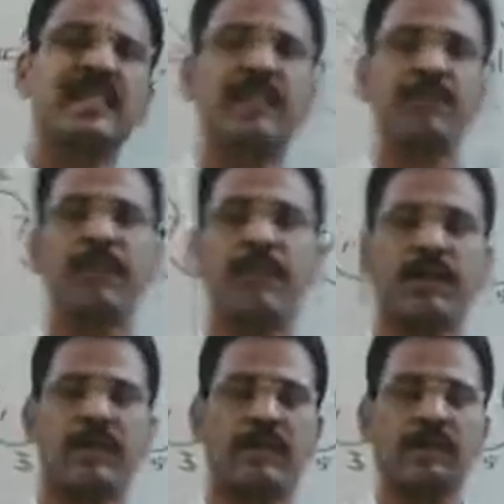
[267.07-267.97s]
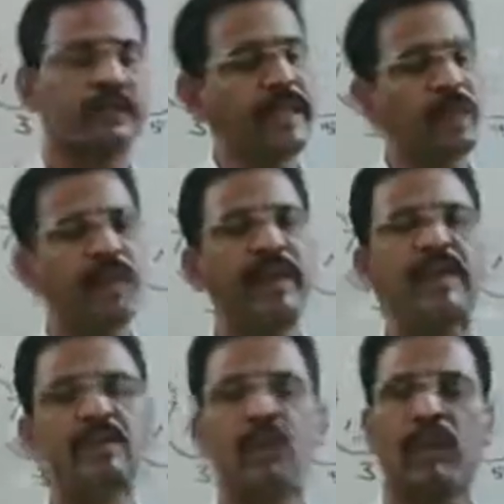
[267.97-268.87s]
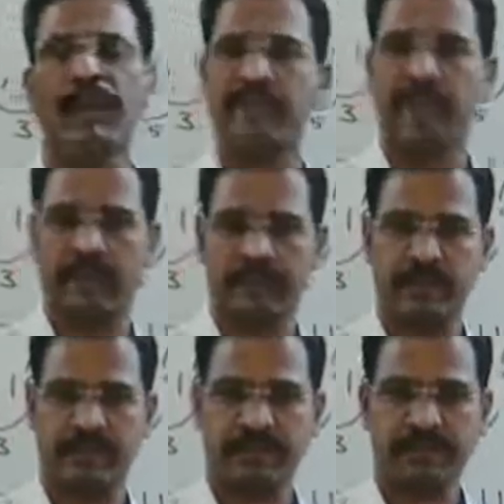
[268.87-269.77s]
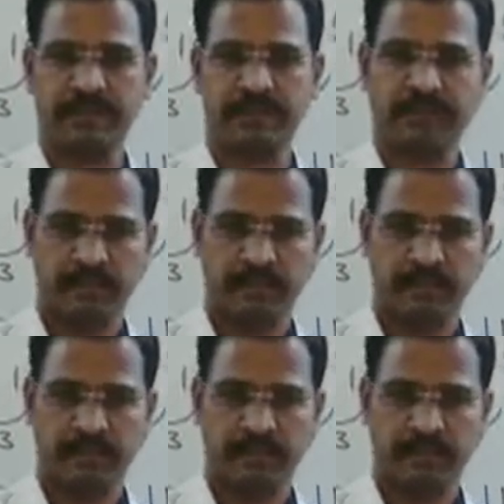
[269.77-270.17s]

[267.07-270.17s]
number, then only it is called a sequence.